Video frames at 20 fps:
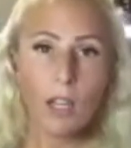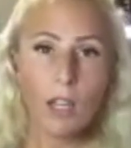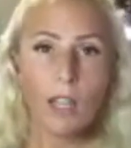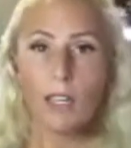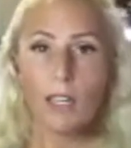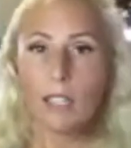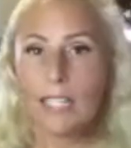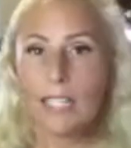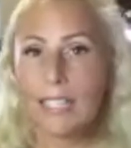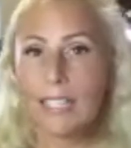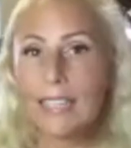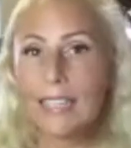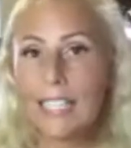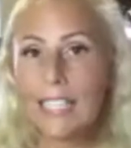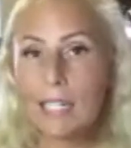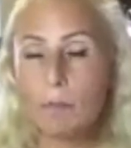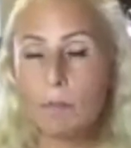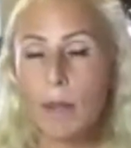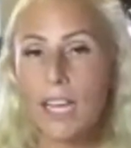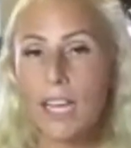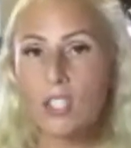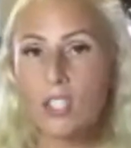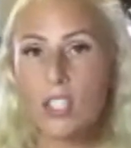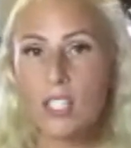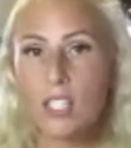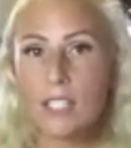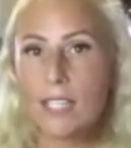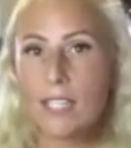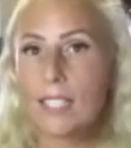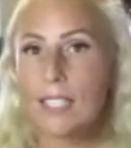and
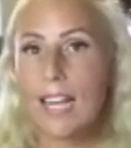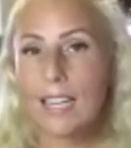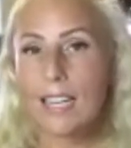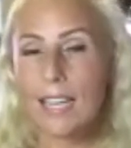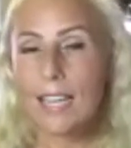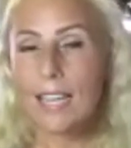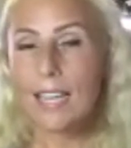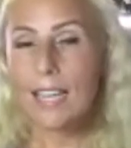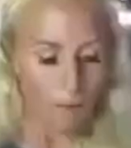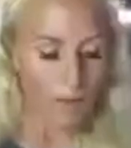leadpages.net,